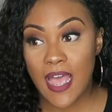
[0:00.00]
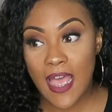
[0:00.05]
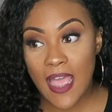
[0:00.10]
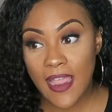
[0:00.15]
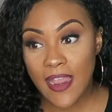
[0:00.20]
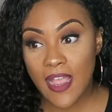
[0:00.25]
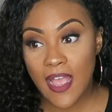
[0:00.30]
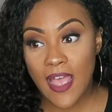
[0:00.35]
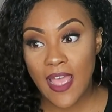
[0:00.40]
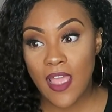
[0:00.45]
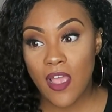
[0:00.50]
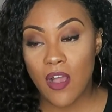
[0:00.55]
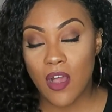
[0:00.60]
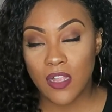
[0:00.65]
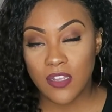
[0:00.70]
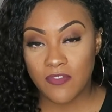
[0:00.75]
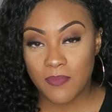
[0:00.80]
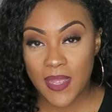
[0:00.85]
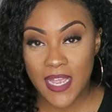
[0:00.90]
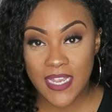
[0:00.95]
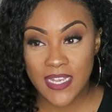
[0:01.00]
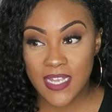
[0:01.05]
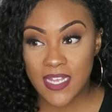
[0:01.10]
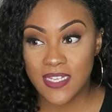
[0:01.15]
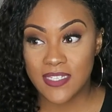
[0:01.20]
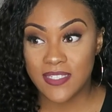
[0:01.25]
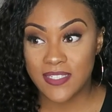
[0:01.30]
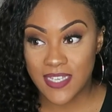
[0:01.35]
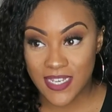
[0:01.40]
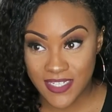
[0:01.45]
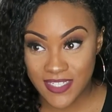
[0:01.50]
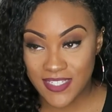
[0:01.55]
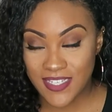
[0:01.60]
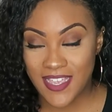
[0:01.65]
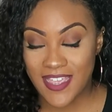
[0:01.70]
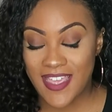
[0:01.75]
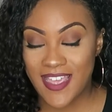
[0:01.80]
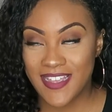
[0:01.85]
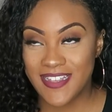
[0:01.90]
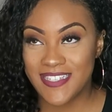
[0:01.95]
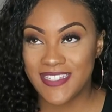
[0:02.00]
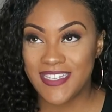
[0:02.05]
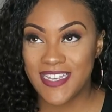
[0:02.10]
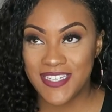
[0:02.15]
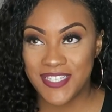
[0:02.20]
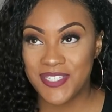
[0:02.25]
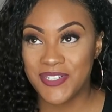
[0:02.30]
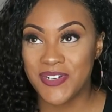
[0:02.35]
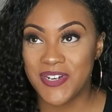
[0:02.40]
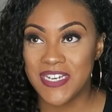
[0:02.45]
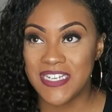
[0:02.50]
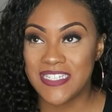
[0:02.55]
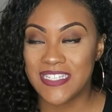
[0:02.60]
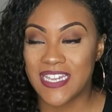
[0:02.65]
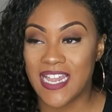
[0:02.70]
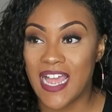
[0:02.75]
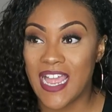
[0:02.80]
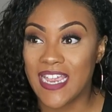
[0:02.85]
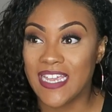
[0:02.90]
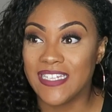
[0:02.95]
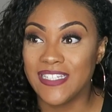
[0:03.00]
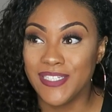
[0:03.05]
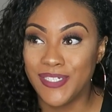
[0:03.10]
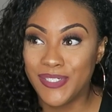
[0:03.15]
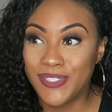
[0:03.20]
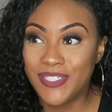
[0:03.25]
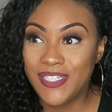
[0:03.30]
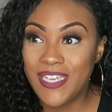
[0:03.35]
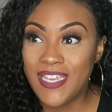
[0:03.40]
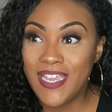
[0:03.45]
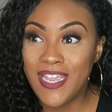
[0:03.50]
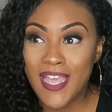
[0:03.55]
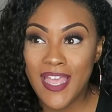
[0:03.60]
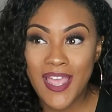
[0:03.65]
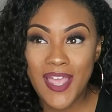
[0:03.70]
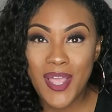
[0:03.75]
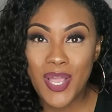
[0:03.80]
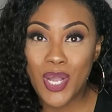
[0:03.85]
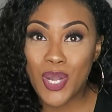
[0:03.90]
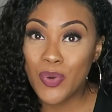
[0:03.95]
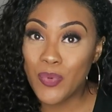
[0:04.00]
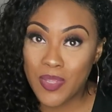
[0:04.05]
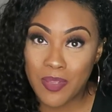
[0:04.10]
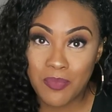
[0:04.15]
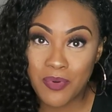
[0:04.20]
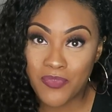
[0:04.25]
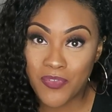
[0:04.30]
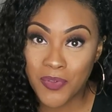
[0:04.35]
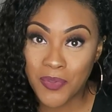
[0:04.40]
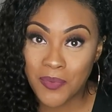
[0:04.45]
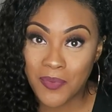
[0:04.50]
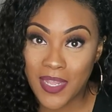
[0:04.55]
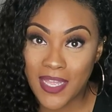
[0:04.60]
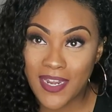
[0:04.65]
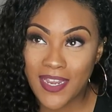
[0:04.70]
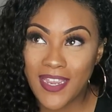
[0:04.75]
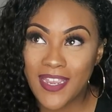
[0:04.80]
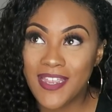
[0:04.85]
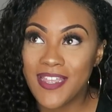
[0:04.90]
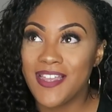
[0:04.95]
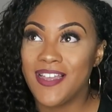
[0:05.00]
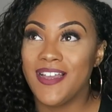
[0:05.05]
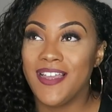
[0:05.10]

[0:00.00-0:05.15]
I got all of my accessories like literally a week before the wedding.